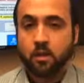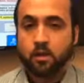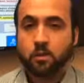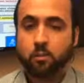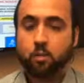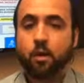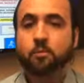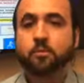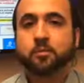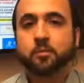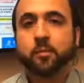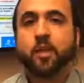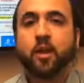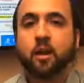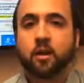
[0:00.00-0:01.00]
The problem
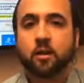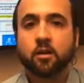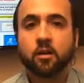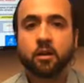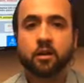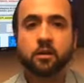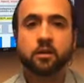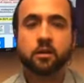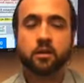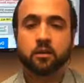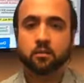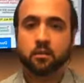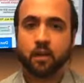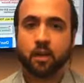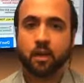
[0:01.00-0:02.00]
there
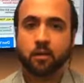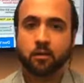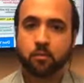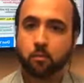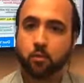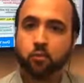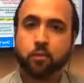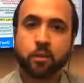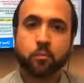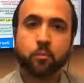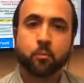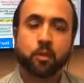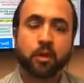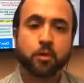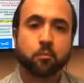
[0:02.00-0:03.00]
is that most people
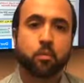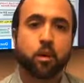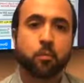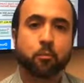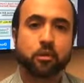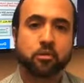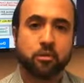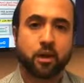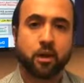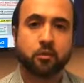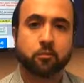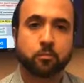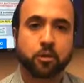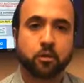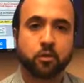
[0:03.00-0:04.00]
pay their property
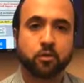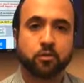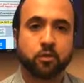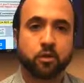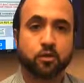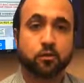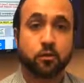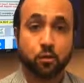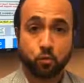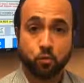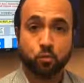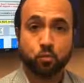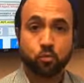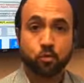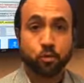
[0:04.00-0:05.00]
tax bills
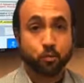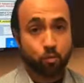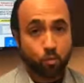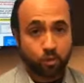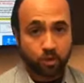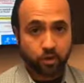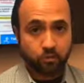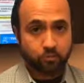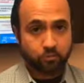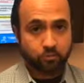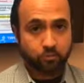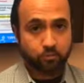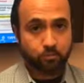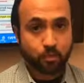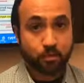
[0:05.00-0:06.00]
through their
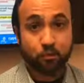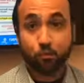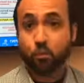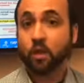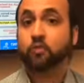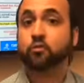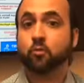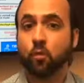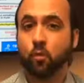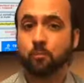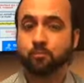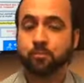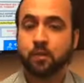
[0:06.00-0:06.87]
mortgage, right, through escrow.